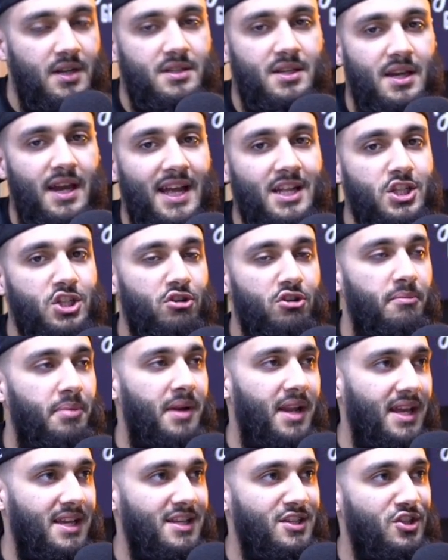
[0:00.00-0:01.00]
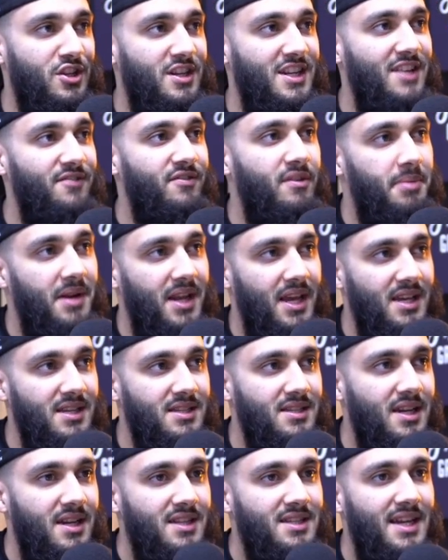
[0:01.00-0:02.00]
to enter a place, to leave a
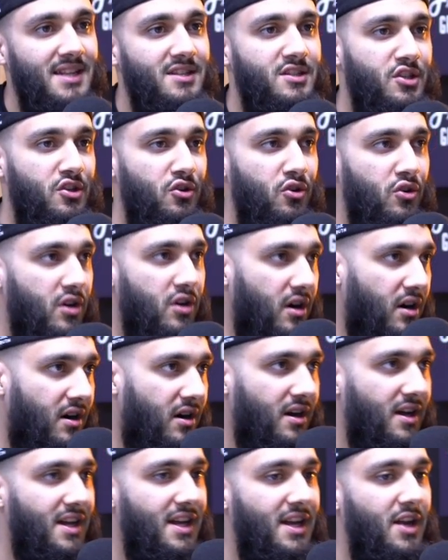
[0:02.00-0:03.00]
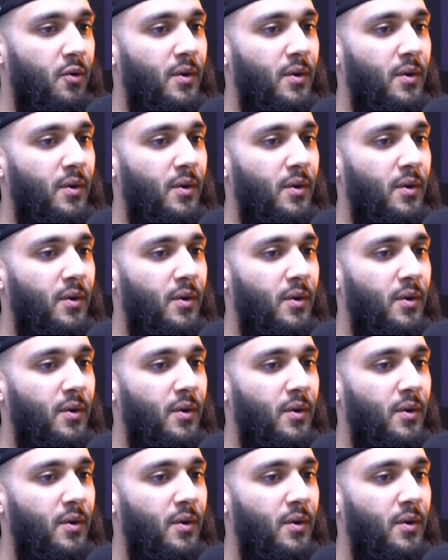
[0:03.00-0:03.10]
place, to enter your car.